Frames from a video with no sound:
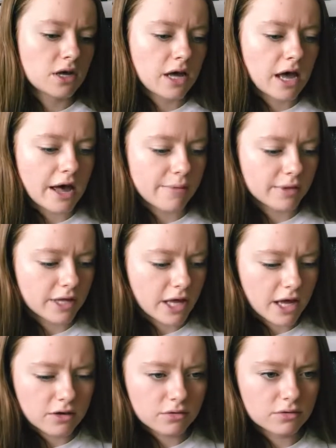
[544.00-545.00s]
I
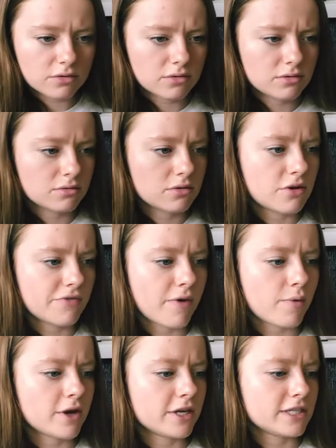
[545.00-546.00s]
don't know if I
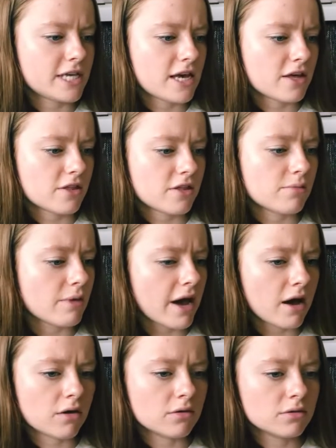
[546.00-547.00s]
want to take them
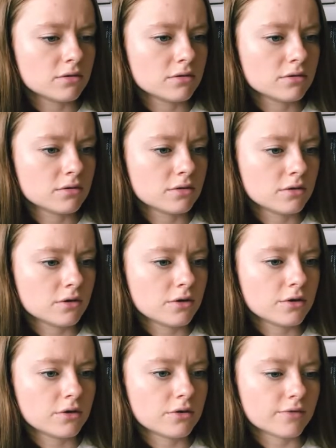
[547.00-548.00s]
out
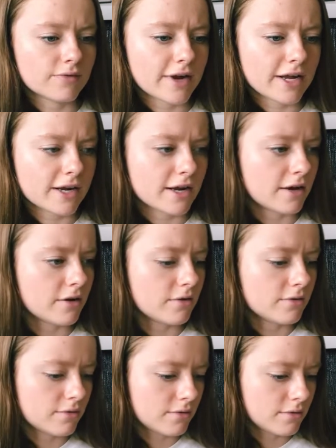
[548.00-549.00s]
right now,
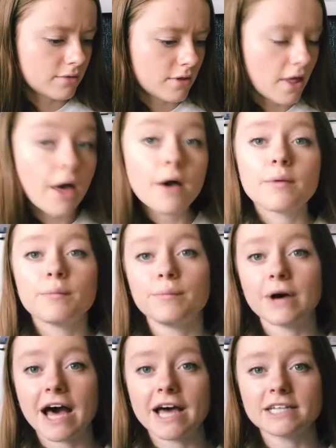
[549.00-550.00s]

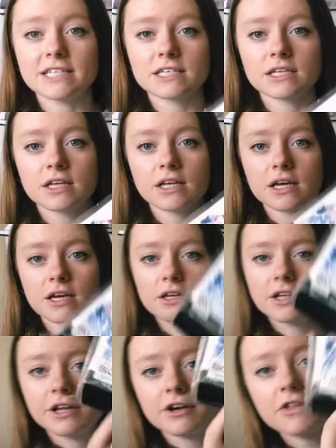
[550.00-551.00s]
but
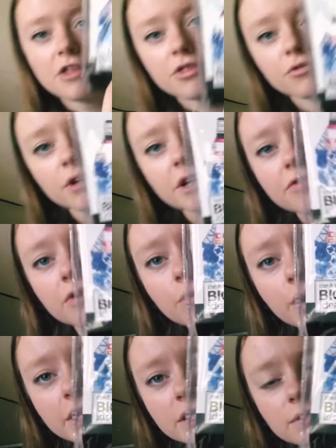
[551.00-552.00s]
here are the 3 different
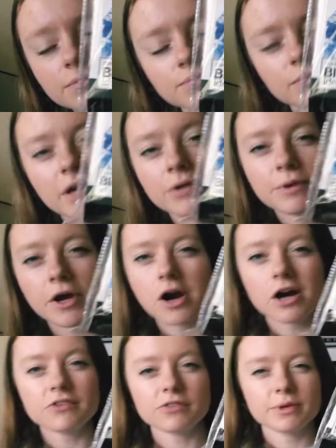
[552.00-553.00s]
ones. It would be
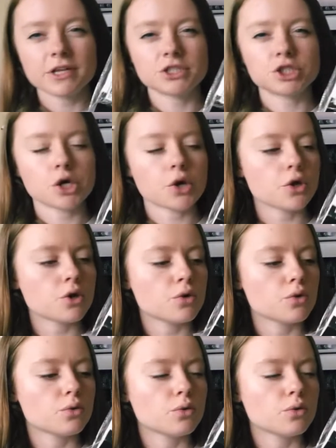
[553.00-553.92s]
hard for me to show you